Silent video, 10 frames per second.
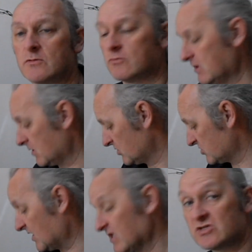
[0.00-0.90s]
Right,
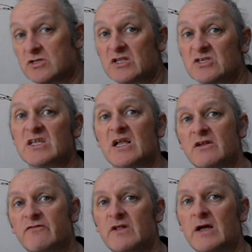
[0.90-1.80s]
so that's
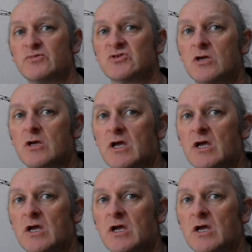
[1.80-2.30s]
standard flaps.